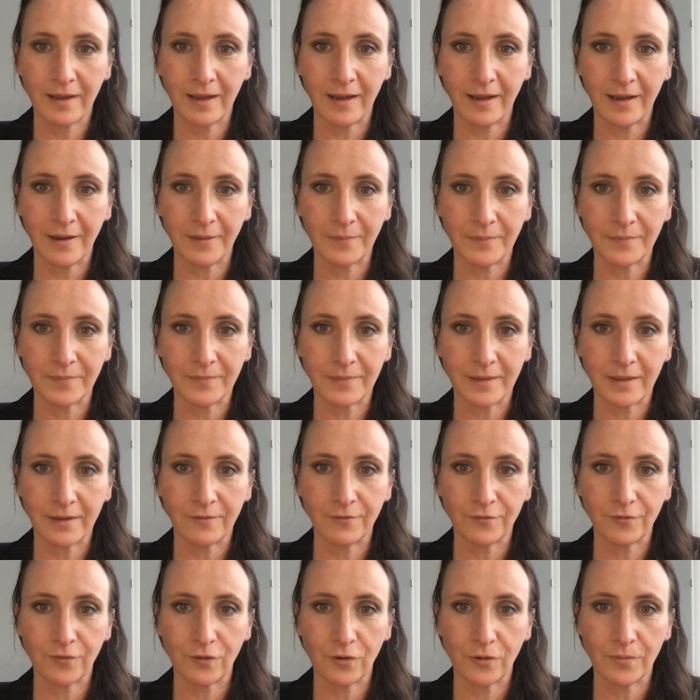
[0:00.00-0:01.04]

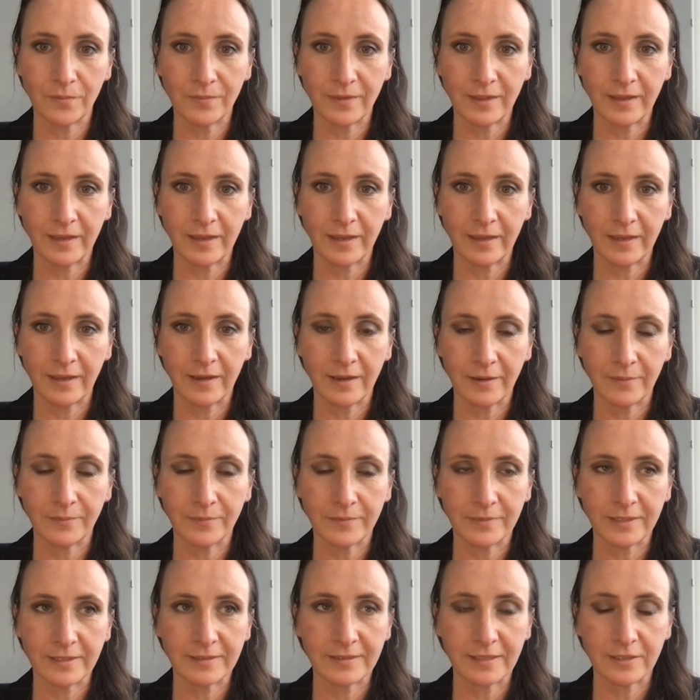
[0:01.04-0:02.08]

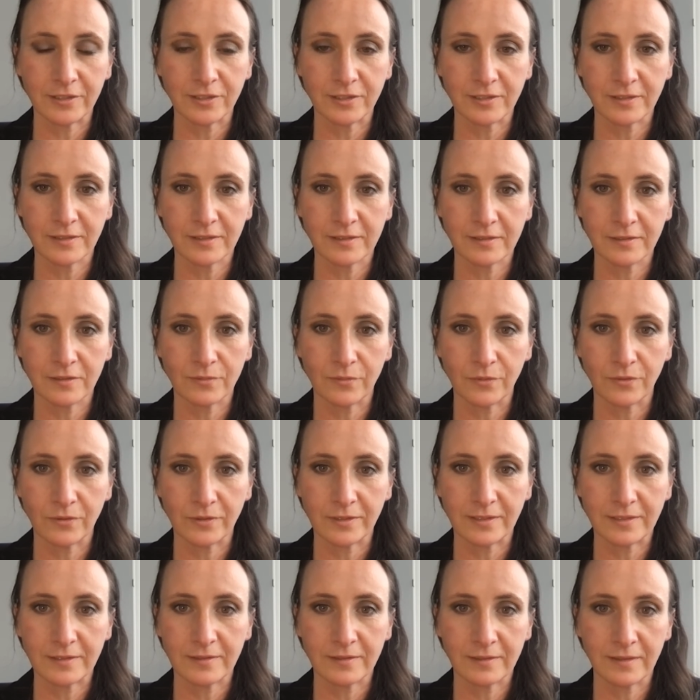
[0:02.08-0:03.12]
the decisions
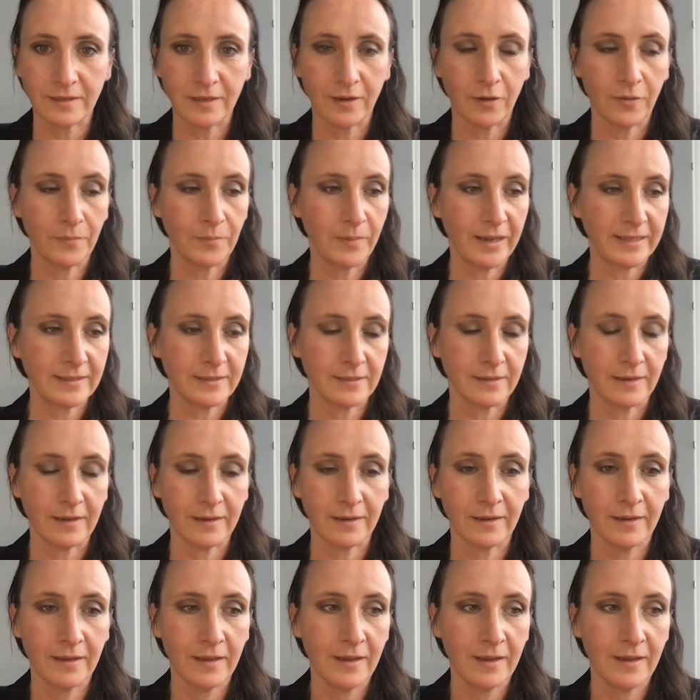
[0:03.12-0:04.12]
towards better